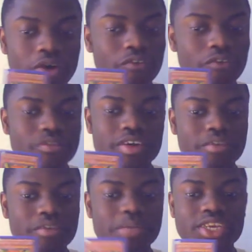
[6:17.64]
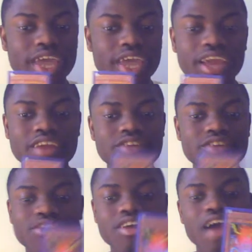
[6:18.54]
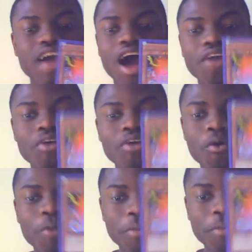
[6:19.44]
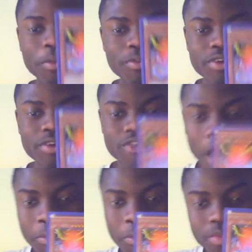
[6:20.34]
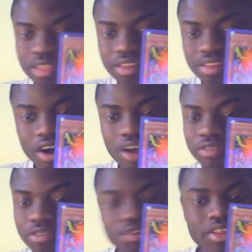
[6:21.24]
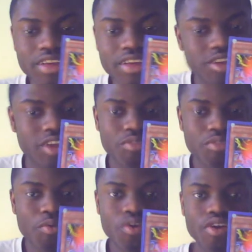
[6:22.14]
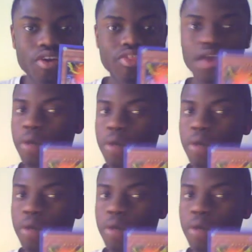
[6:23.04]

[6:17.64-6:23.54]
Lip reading: know if it'll be changed. I don't know when people start talking with this card if they're gonna like change the ruling or anything.